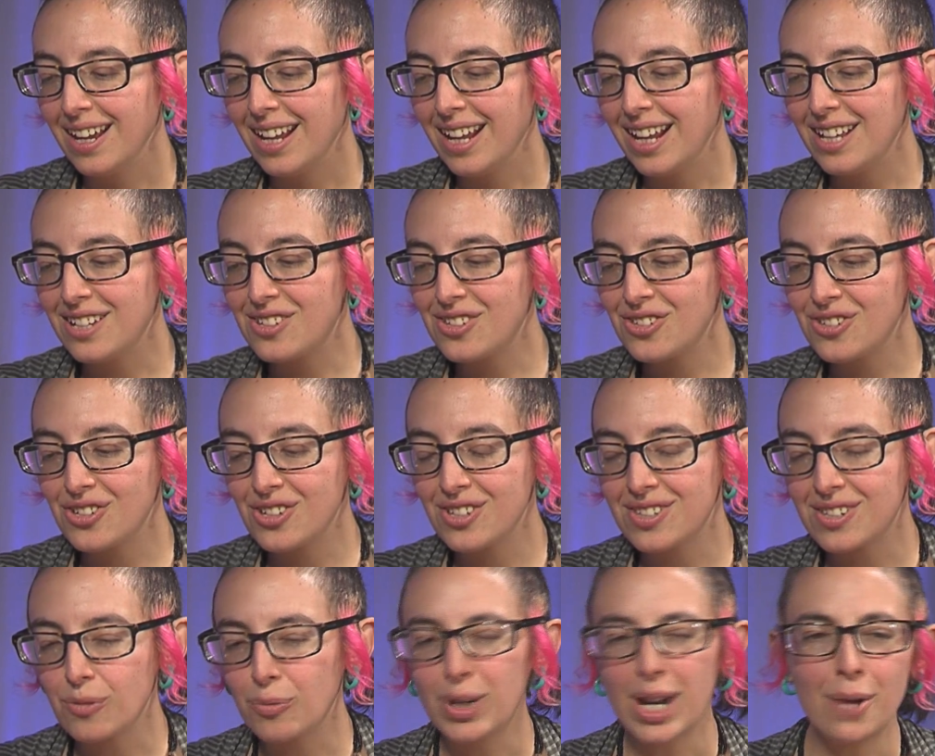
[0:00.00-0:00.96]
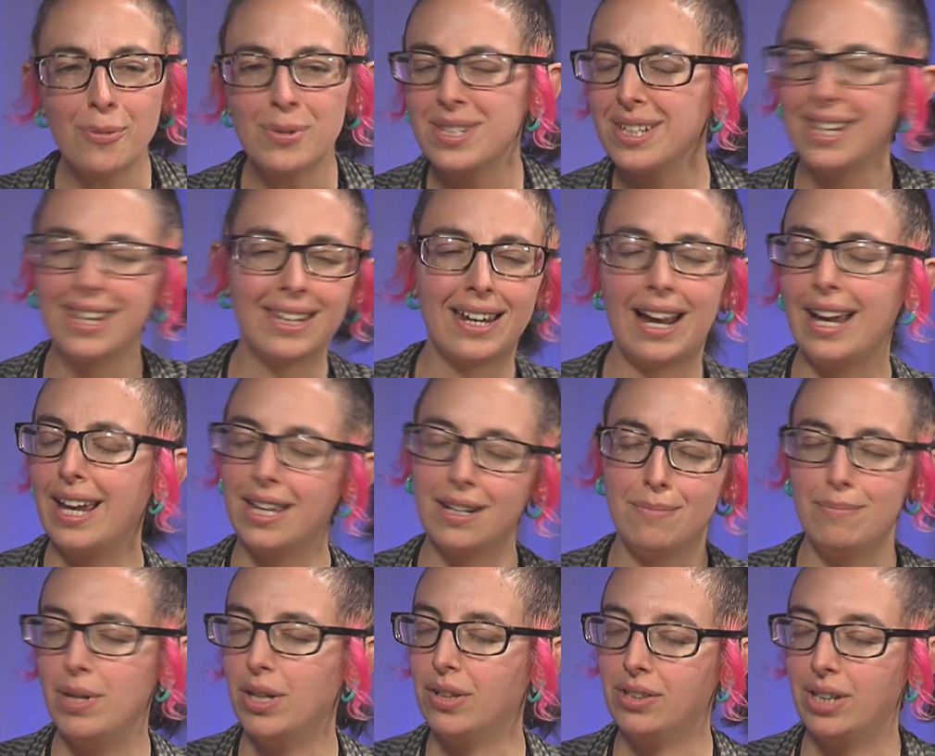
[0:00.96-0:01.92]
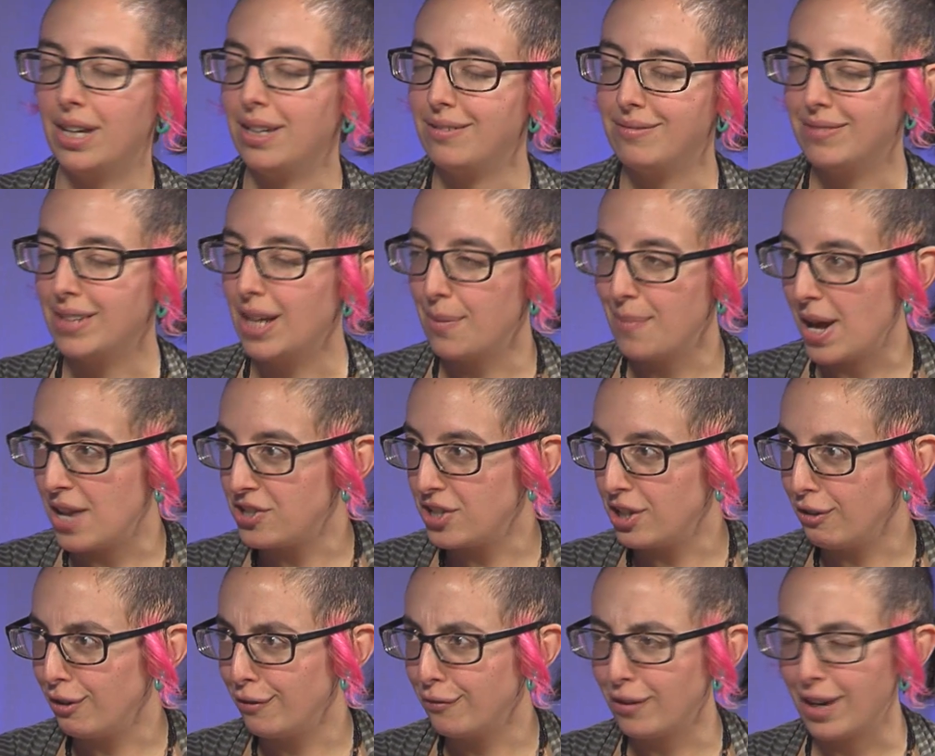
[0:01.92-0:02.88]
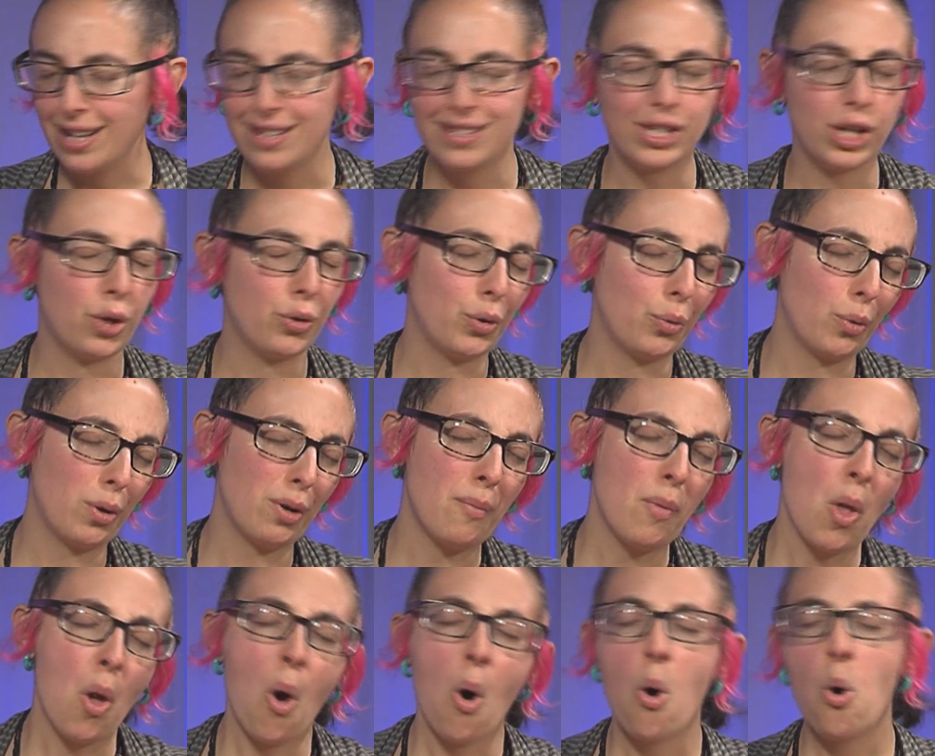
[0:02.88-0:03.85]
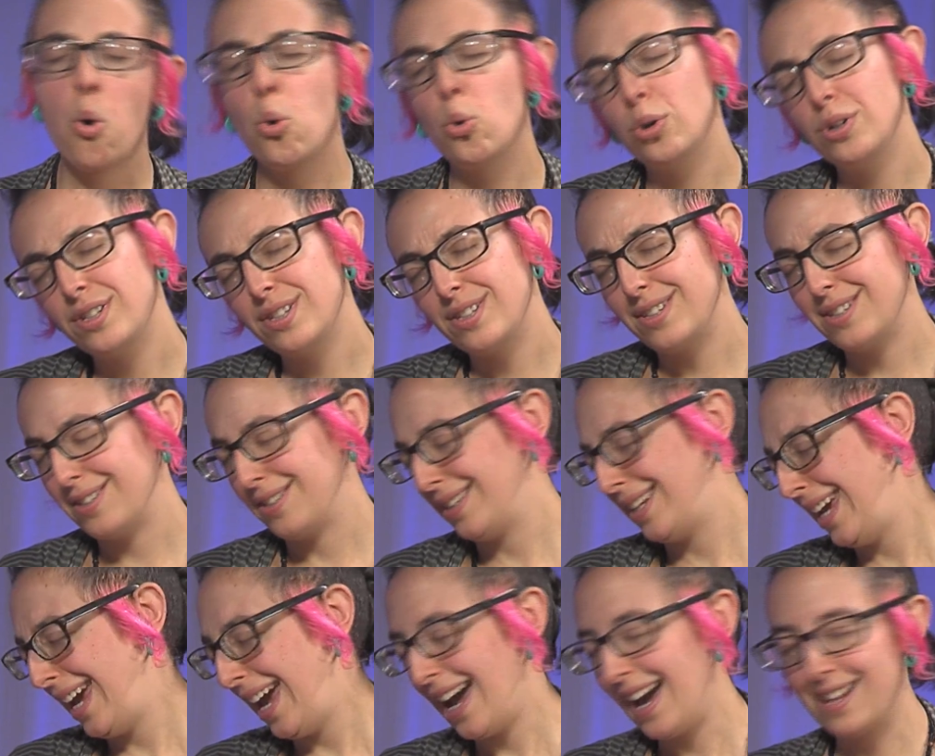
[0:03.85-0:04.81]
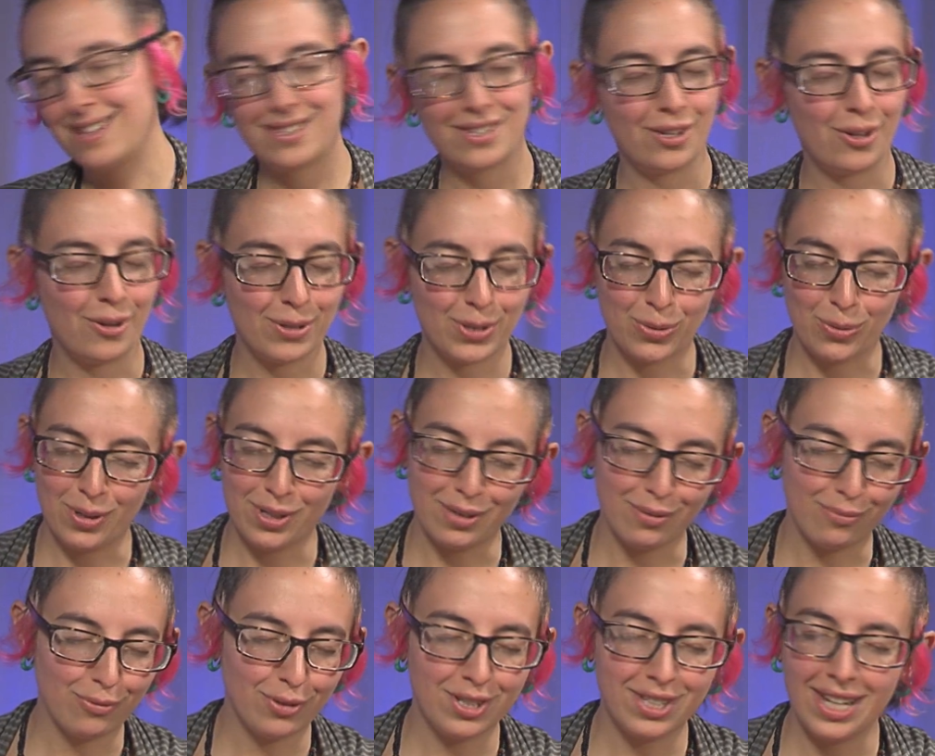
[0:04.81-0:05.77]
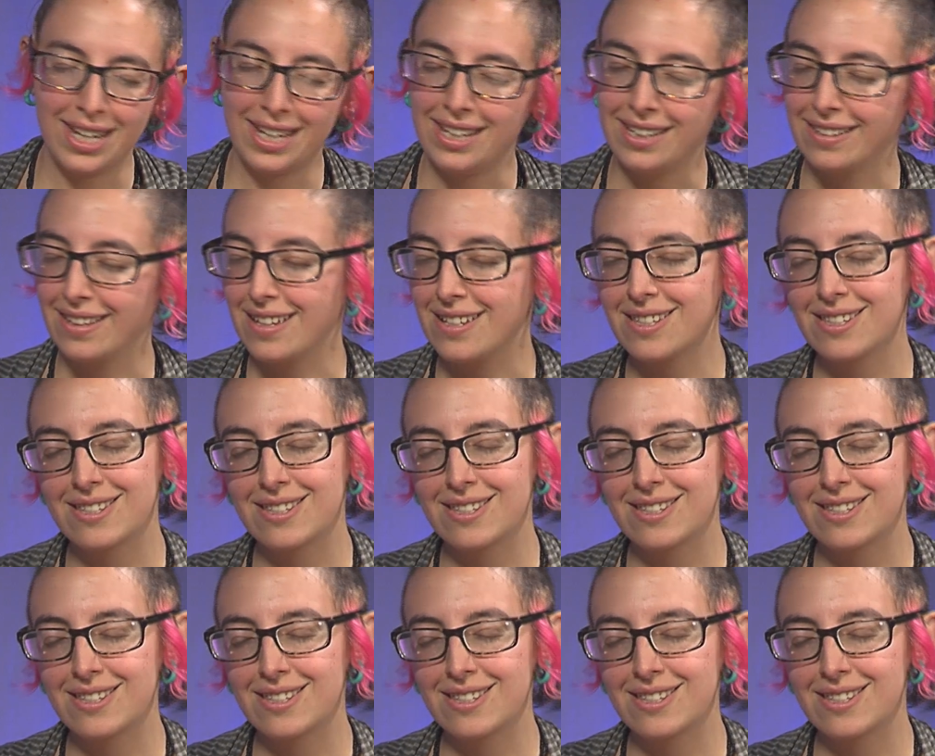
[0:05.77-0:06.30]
it's just, when I was a kid, I had a million imaginary friends. You know, there were horses and cats and all sorts of ridiculous